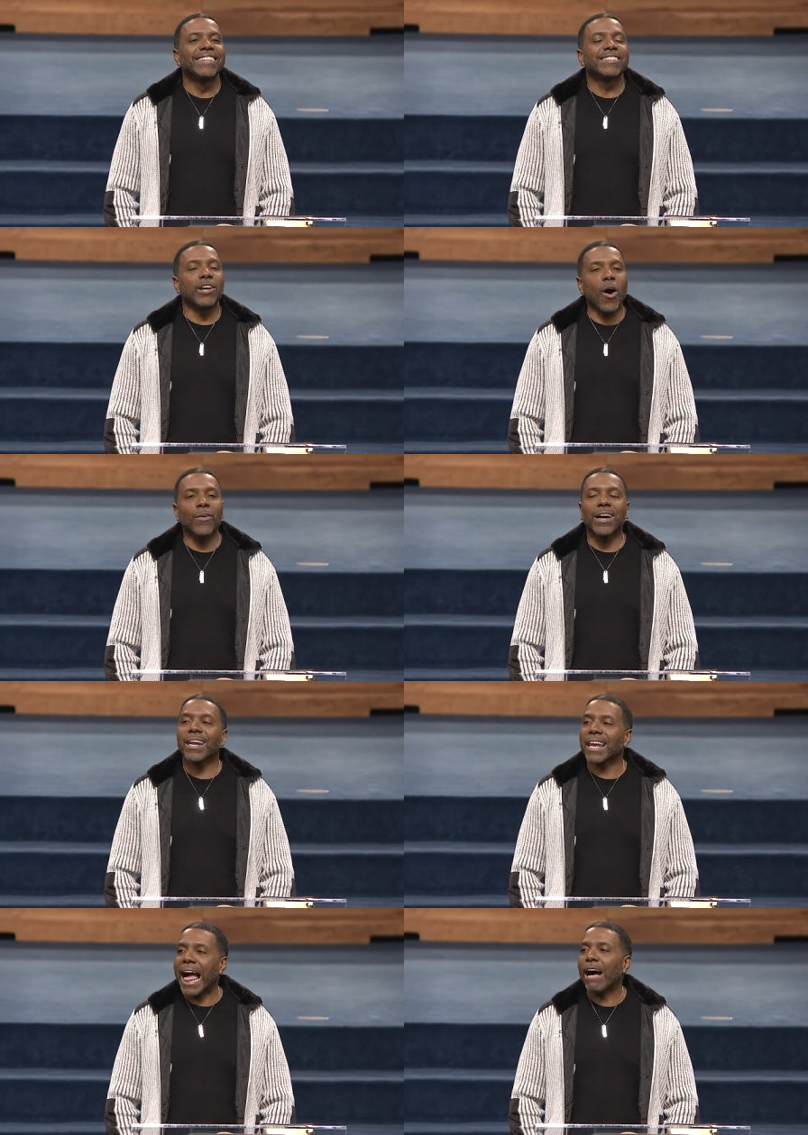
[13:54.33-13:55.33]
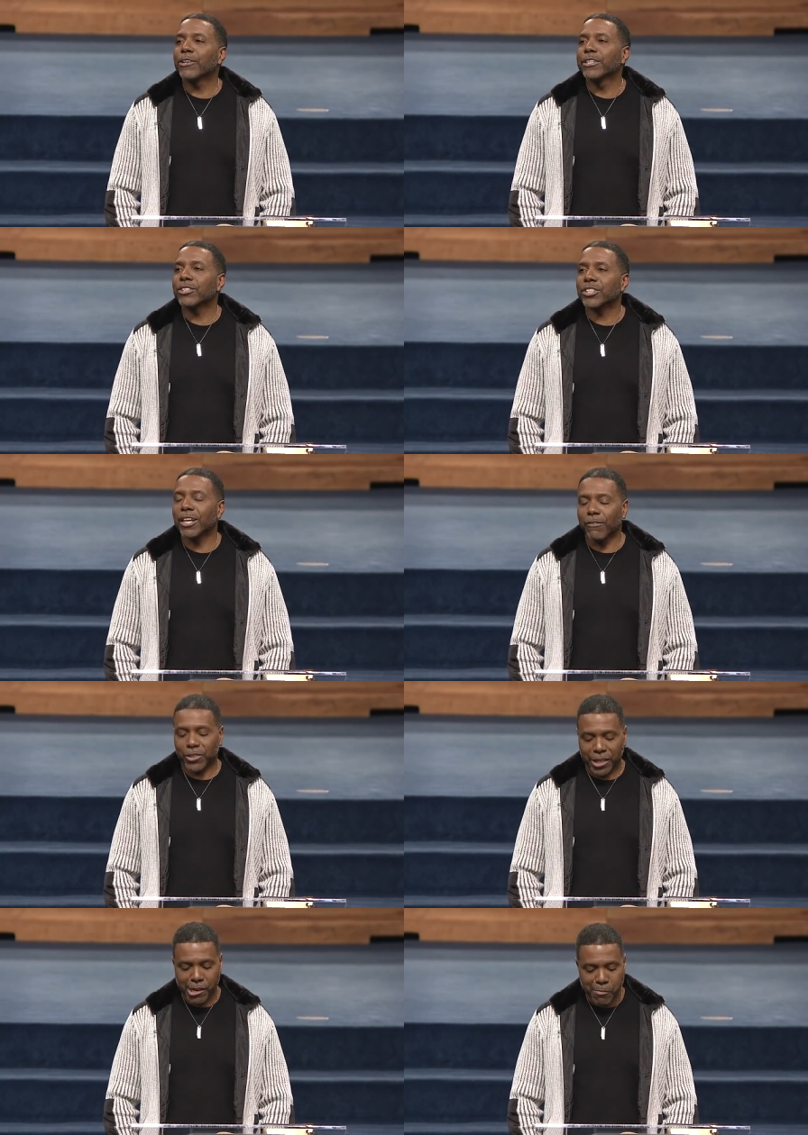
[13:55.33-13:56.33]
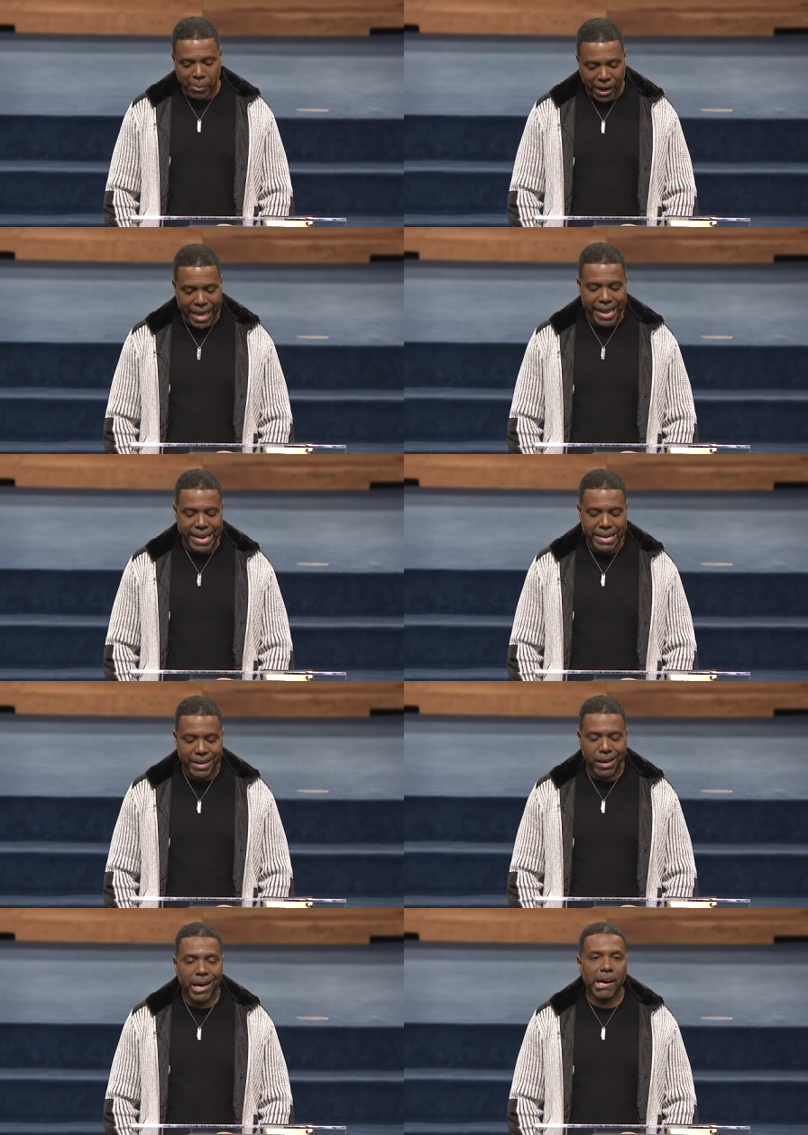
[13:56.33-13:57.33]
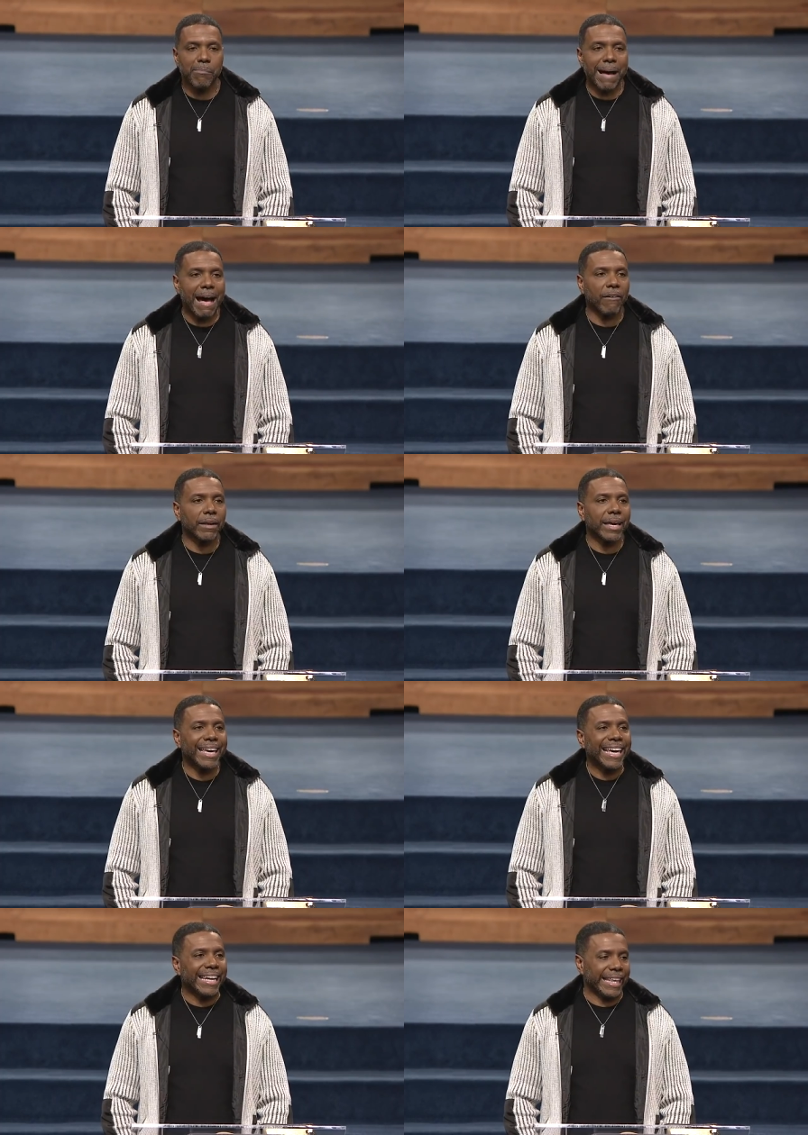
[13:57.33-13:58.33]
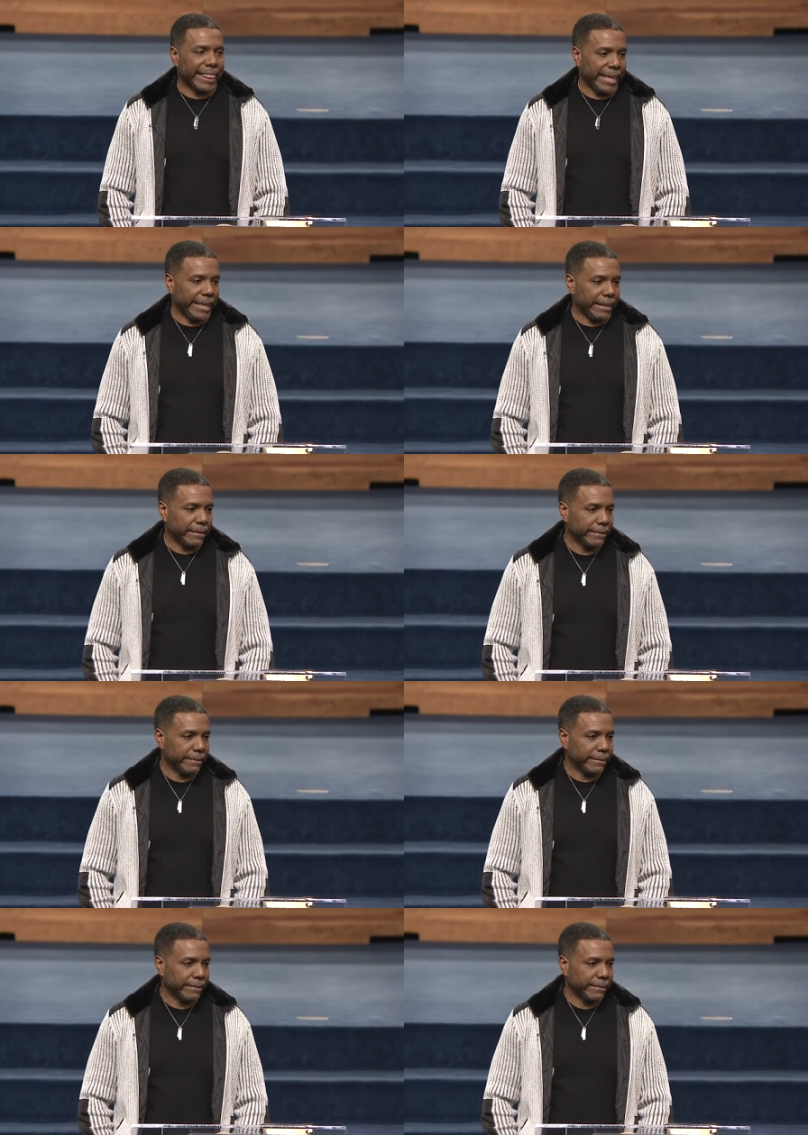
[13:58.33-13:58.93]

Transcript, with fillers: Don't allow yourself to complain about anything.